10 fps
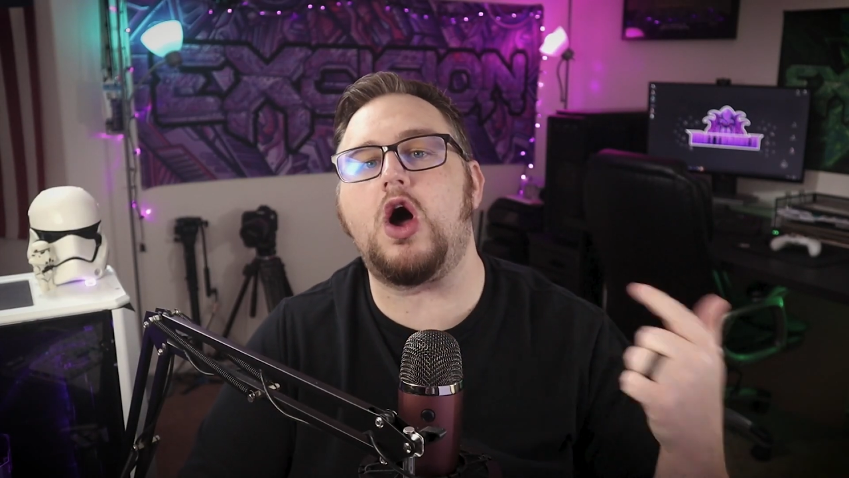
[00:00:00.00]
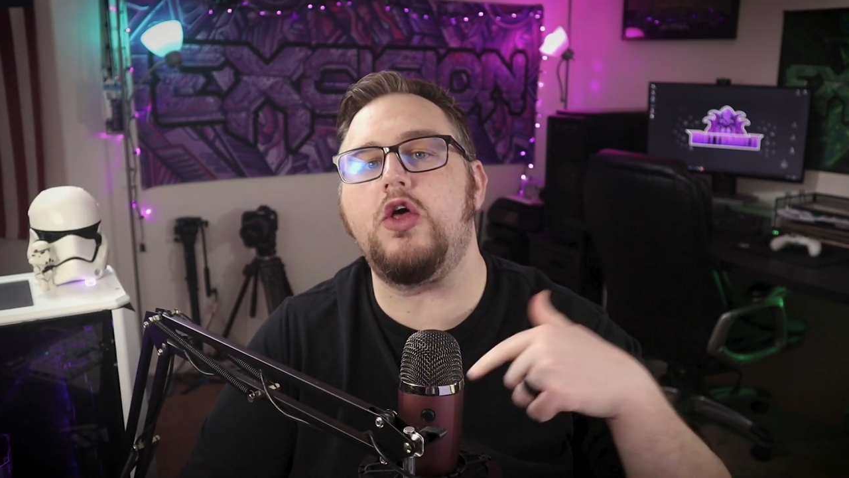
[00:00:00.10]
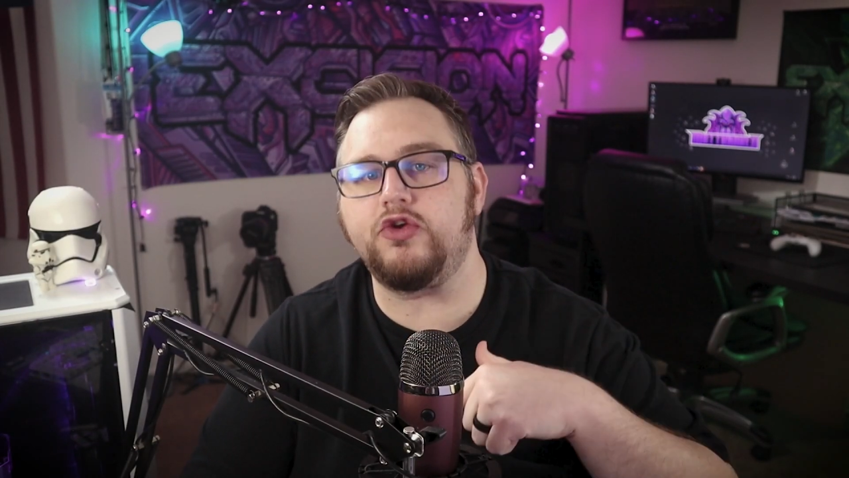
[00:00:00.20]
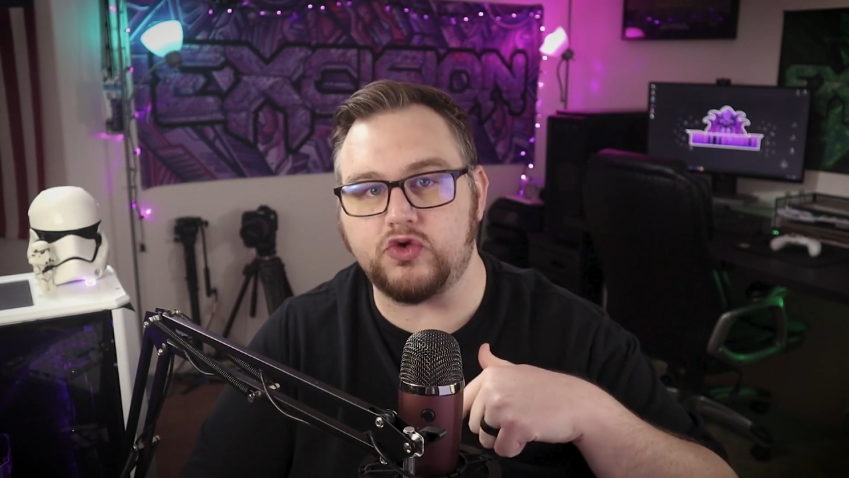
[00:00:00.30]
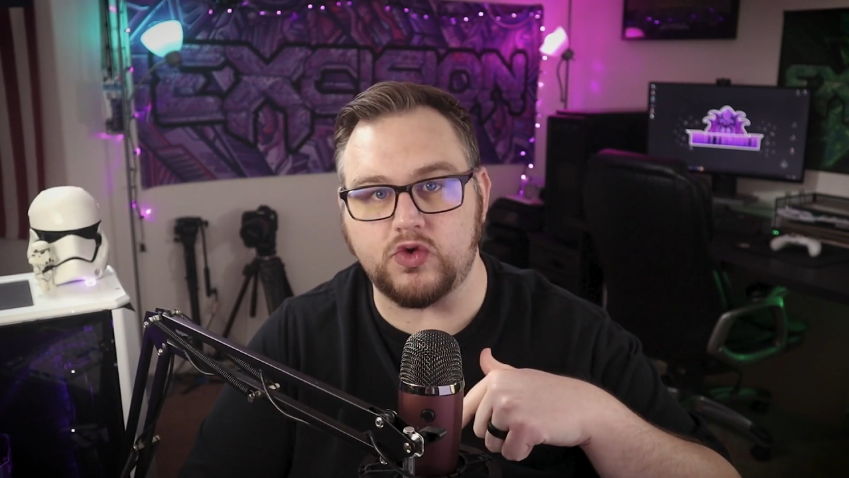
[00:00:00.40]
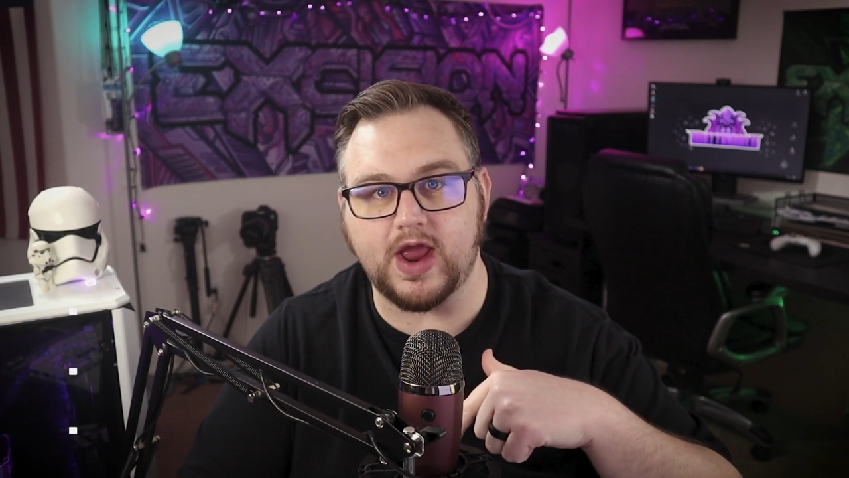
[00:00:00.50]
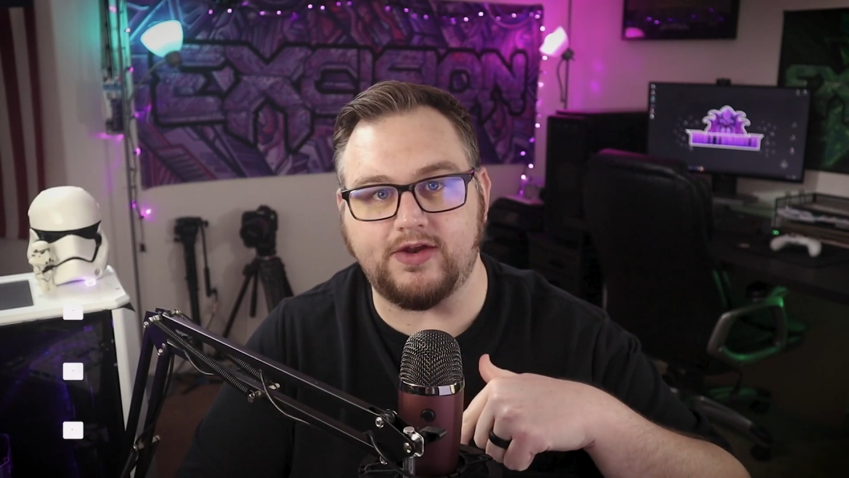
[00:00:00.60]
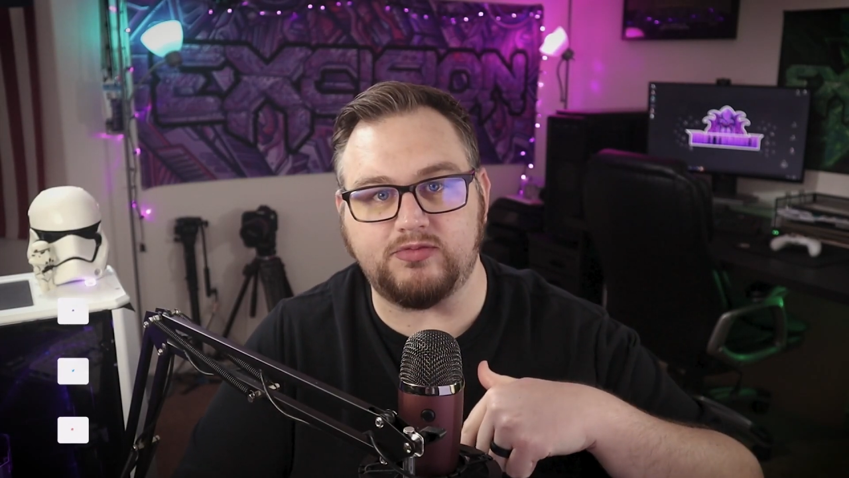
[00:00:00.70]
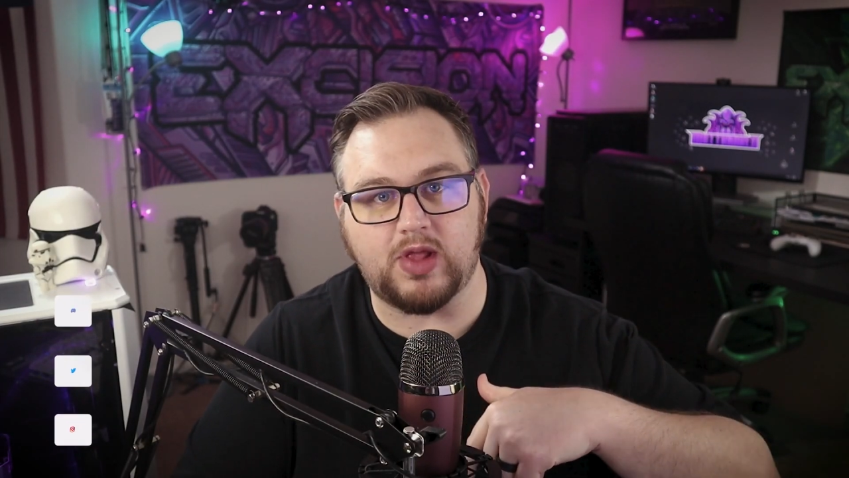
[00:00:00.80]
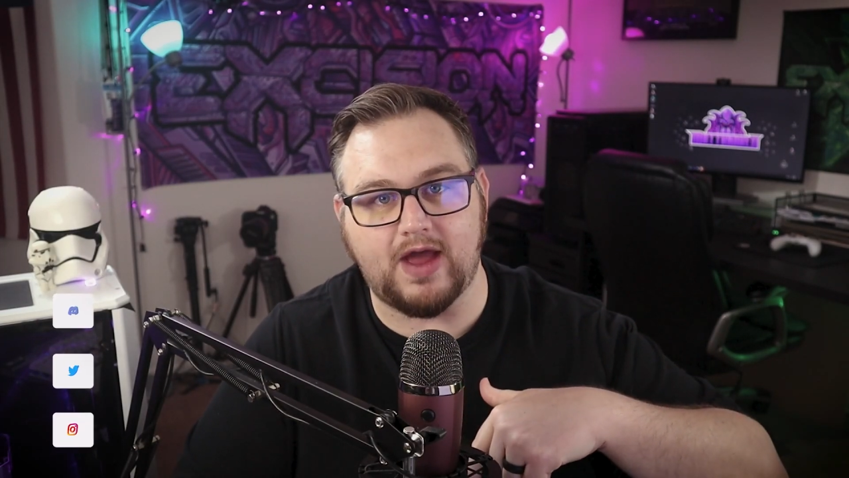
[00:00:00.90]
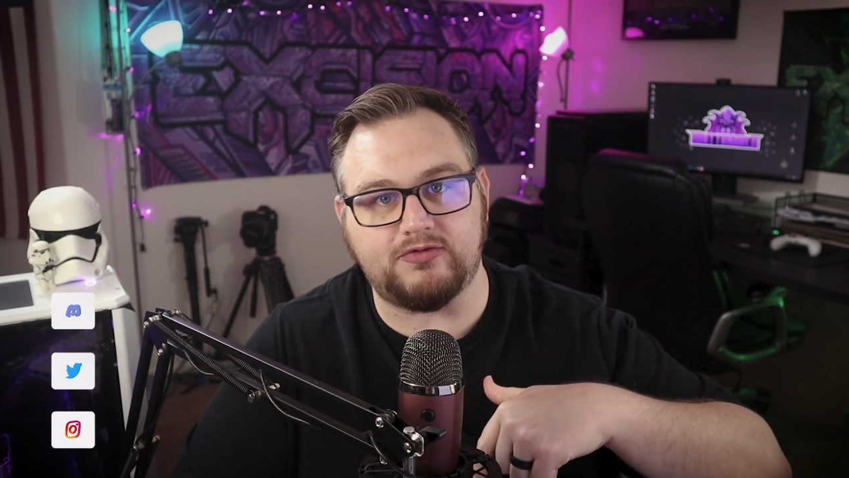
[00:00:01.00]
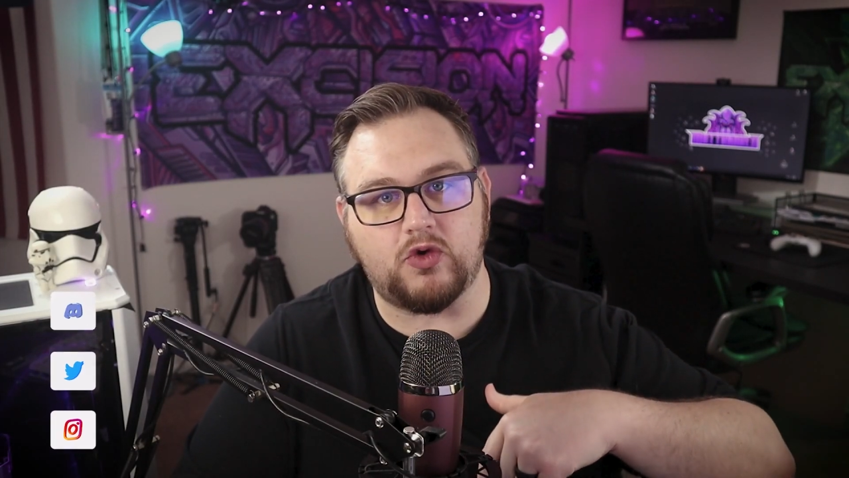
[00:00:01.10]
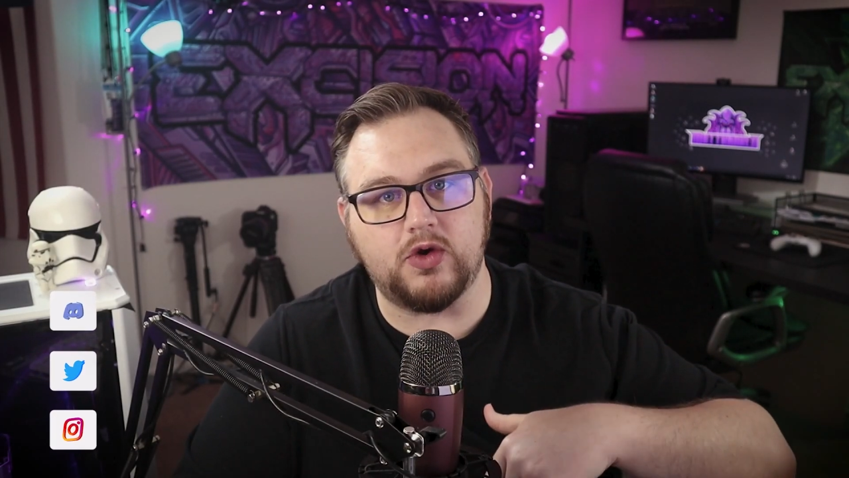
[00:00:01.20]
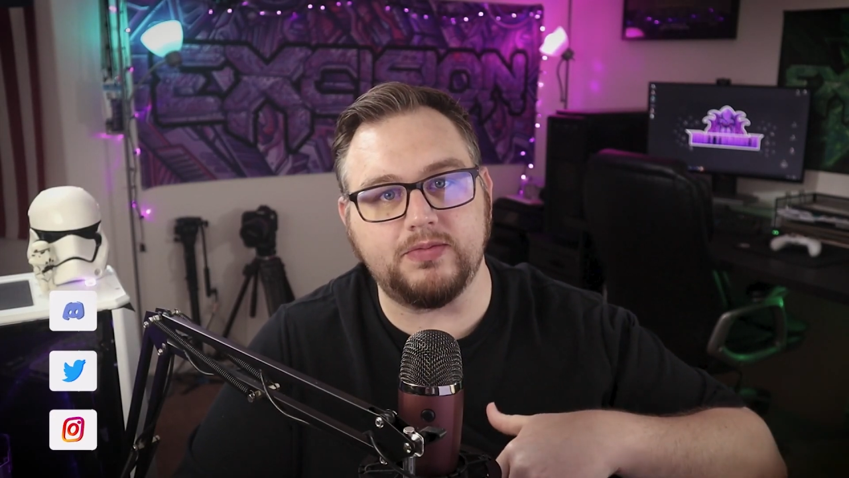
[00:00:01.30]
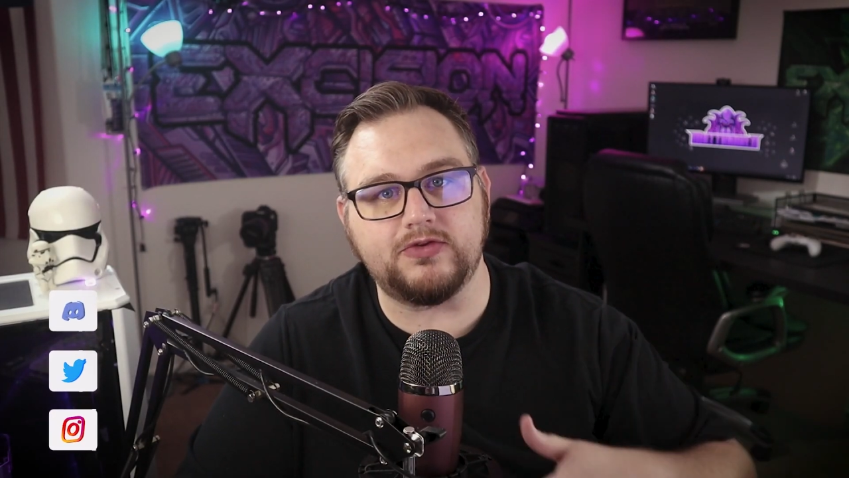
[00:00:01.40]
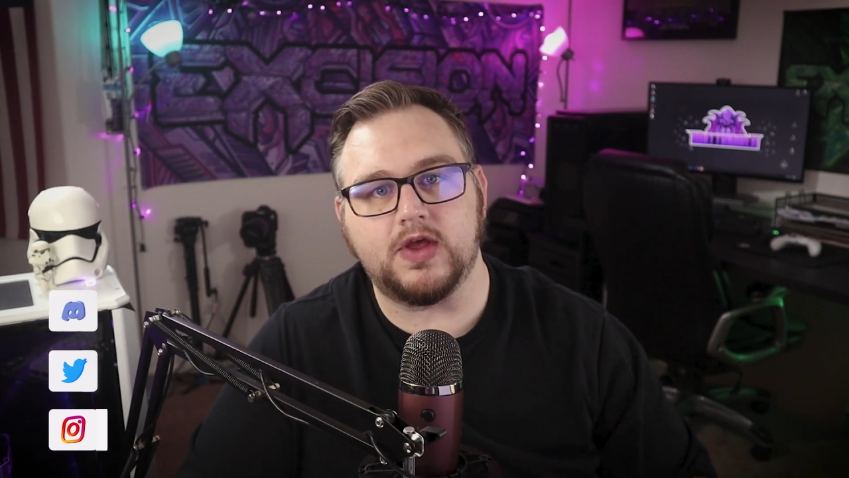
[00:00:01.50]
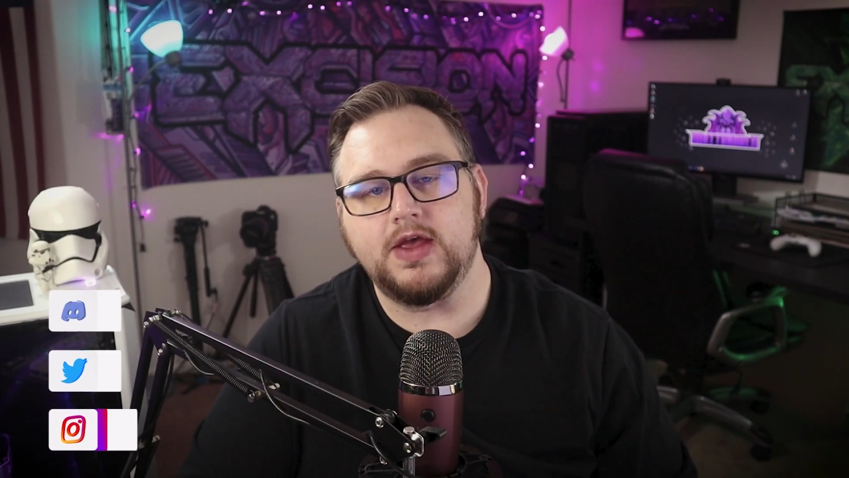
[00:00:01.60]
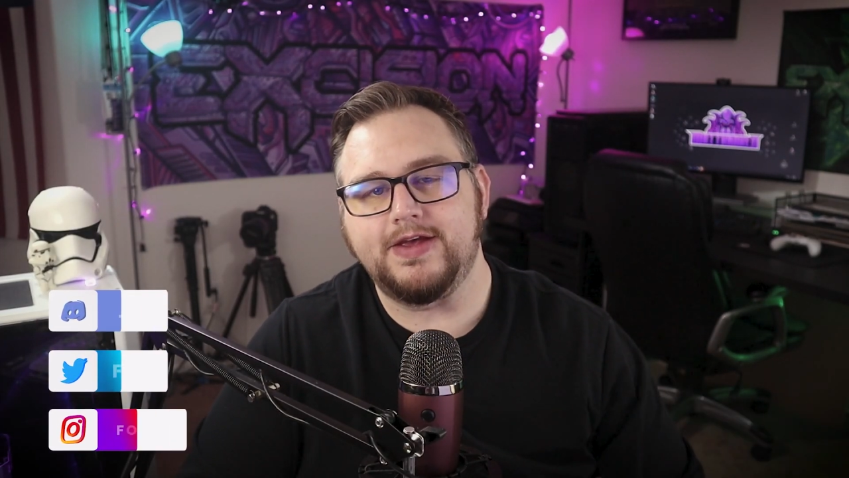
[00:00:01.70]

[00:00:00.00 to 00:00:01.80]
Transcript: other creative platforms,